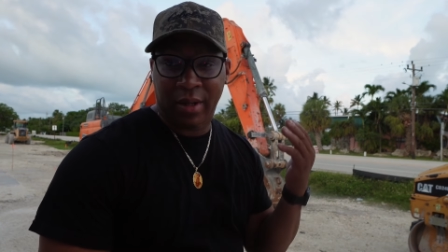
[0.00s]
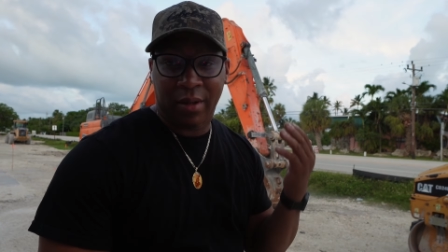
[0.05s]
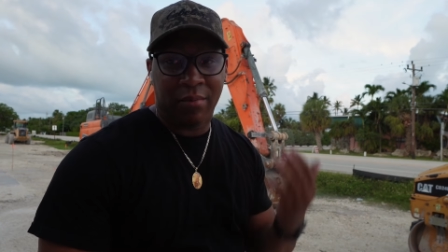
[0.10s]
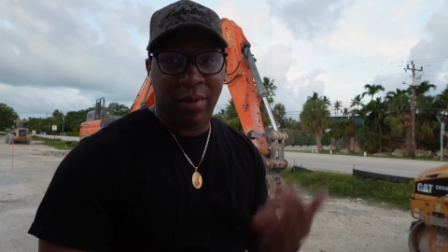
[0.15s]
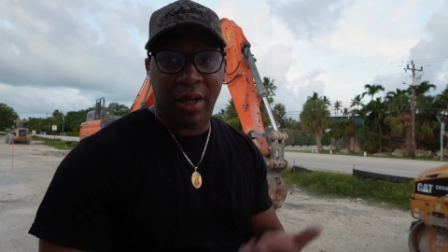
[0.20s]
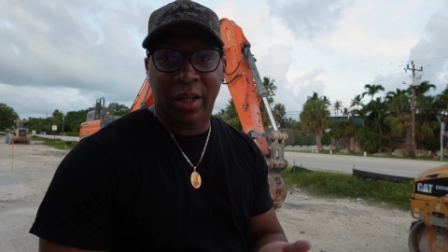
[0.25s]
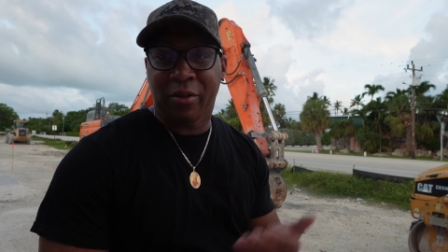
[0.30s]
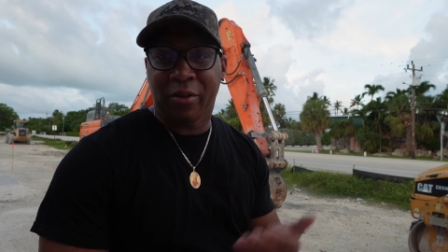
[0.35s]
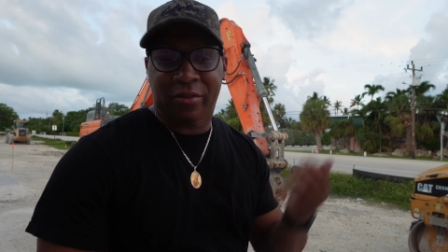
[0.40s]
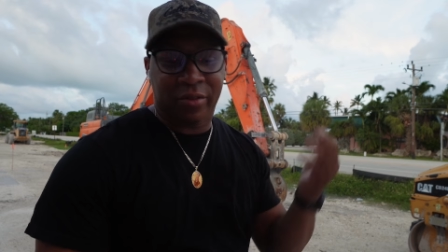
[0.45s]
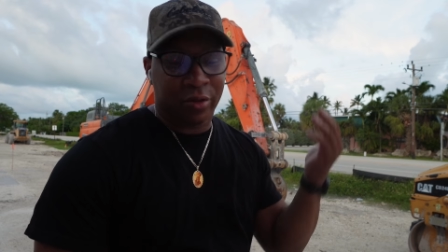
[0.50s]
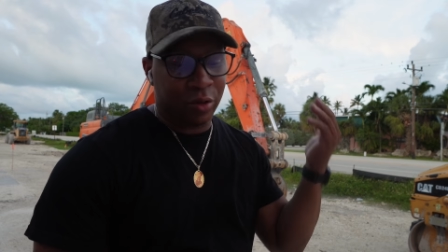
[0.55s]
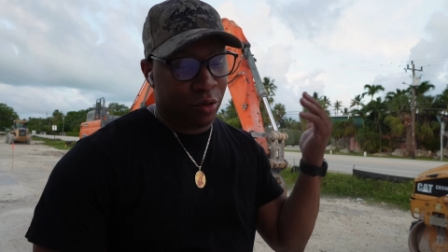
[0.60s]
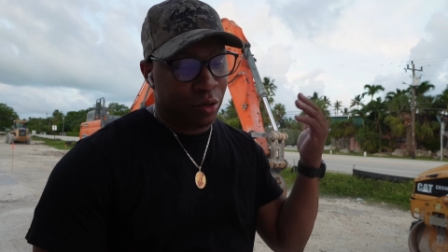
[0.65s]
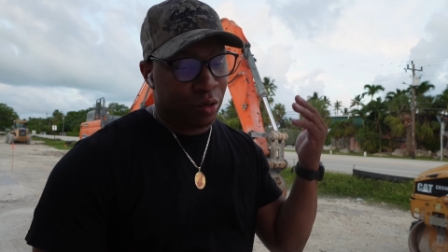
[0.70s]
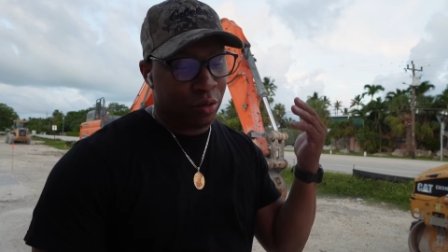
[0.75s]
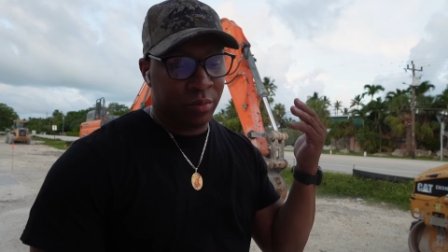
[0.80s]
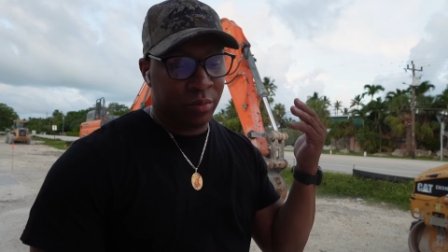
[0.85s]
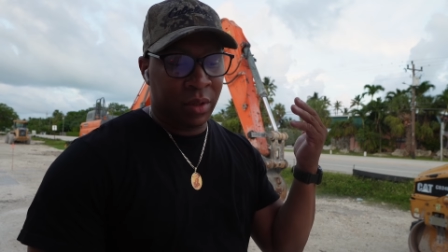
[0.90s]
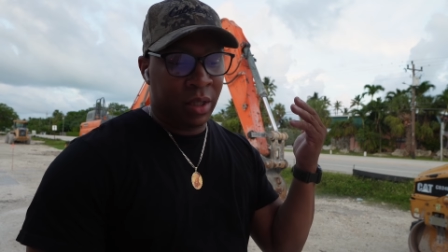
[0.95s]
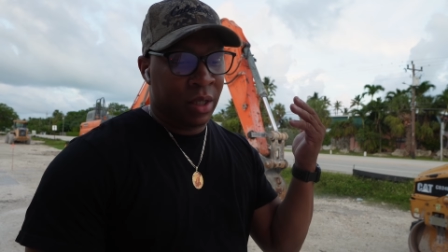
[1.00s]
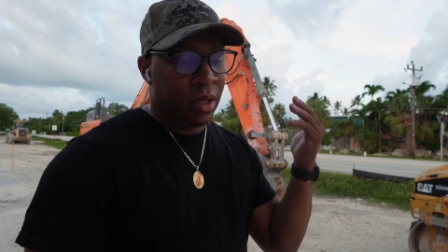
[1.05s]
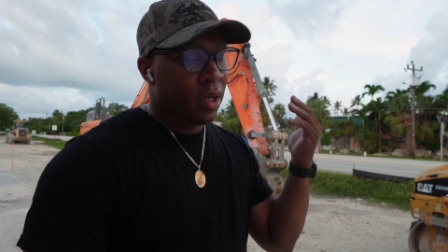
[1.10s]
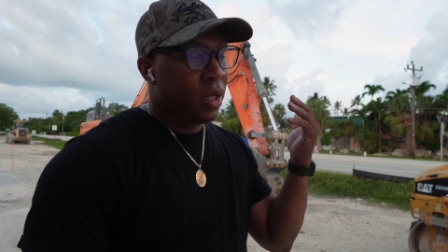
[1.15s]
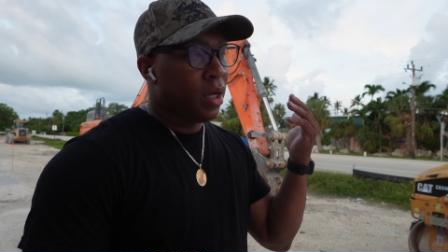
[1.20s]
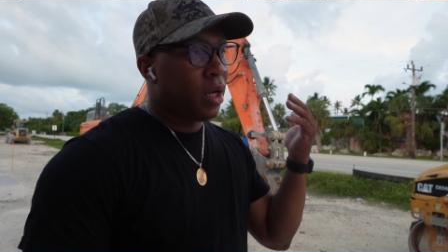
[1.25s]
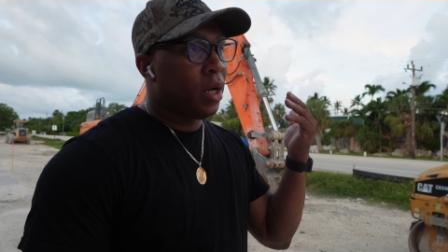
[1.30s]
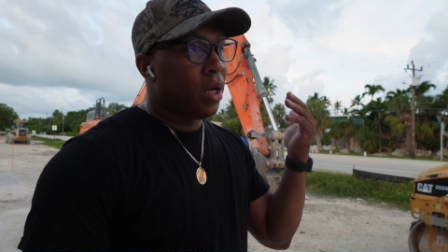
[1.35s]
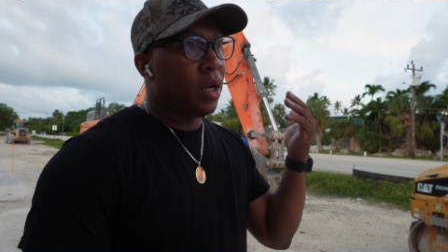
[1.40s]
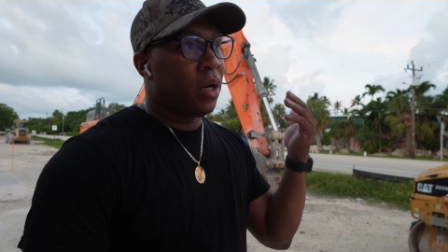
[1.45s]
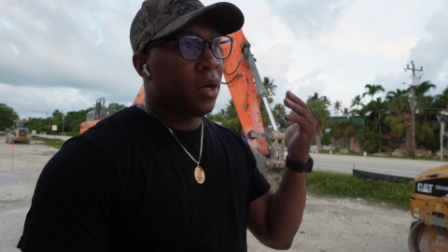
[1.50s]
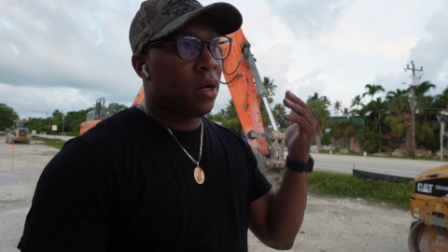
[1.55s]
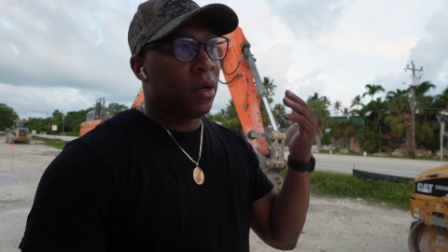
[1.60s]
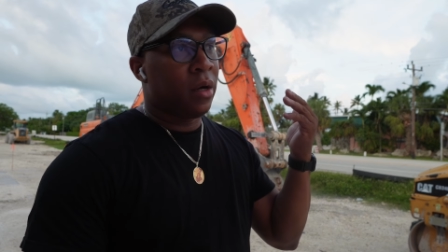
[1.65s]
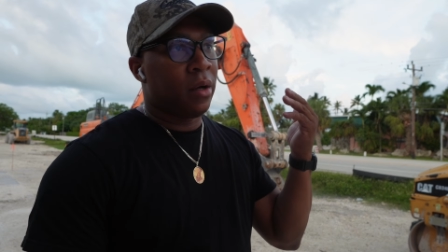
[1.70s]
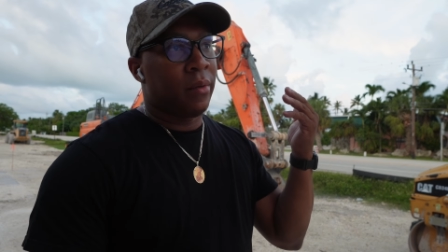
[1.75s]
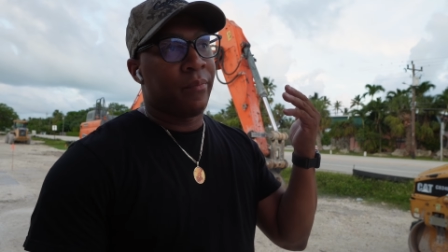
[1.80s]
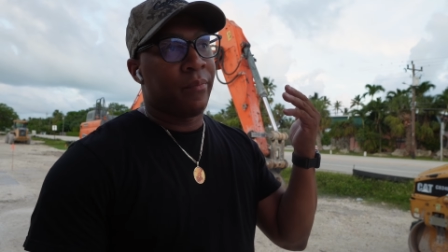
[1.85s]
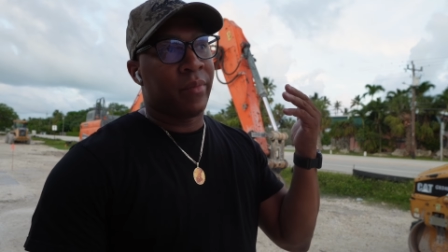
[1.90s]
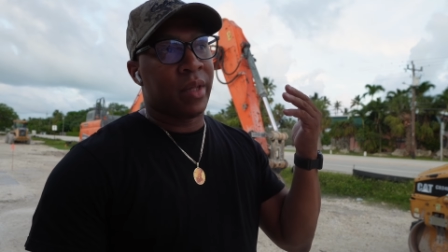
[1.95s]
my YouTube,
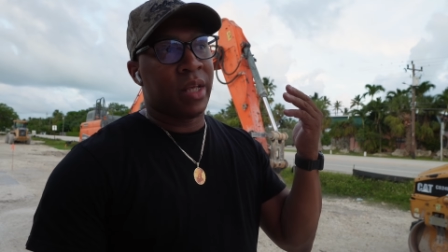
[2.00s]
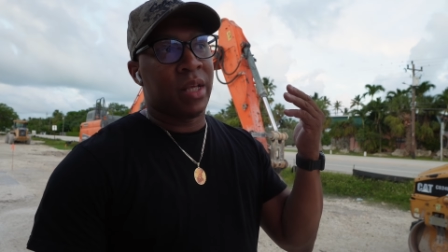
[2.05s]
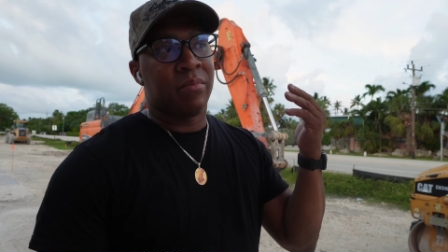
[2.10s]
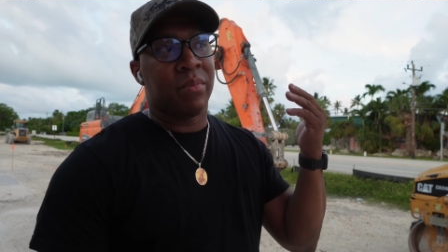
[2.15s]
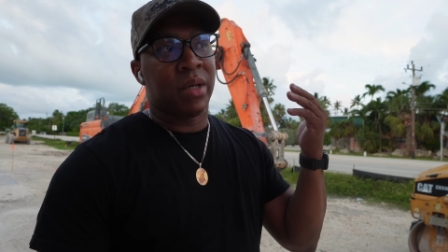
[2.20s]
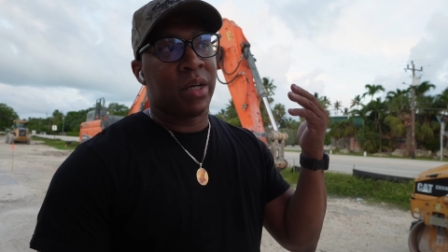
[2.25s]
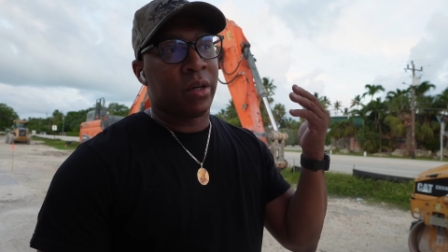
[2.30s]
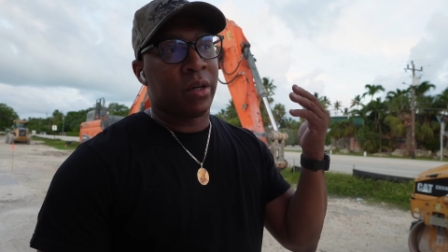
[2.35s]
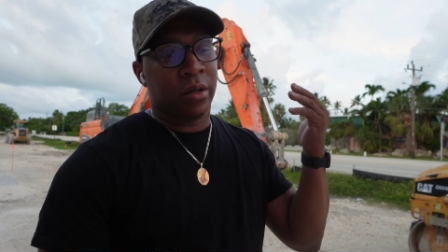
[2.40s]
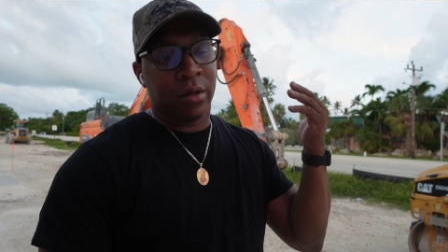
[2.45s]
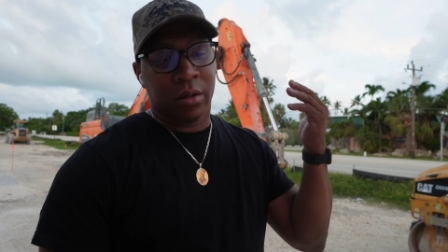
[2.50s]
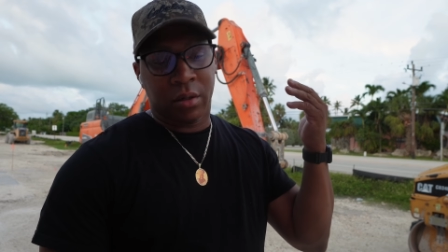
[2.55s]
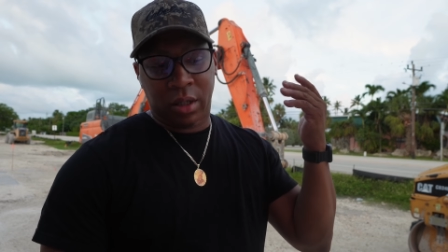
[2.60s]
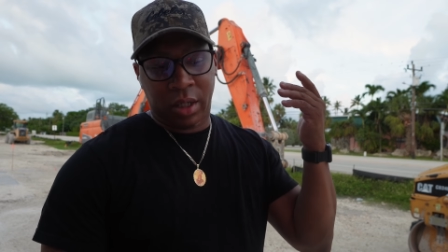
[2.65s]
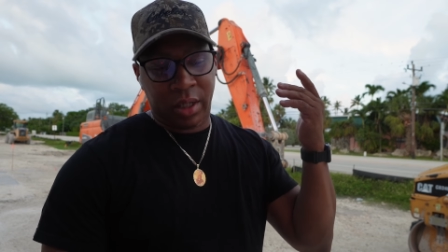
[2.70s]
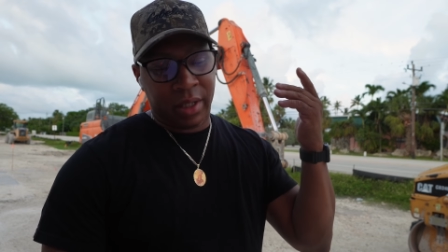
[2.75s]
email,